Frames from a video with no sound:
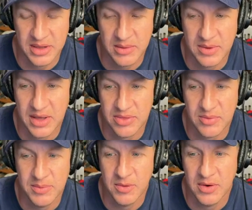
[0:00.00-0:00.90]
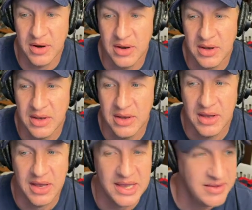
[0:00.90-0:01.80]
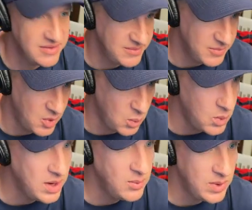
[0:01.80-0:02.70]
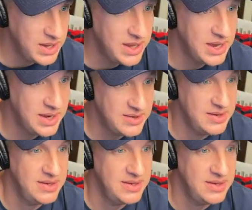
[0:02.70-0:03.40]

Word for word: And then we got three more against them when we get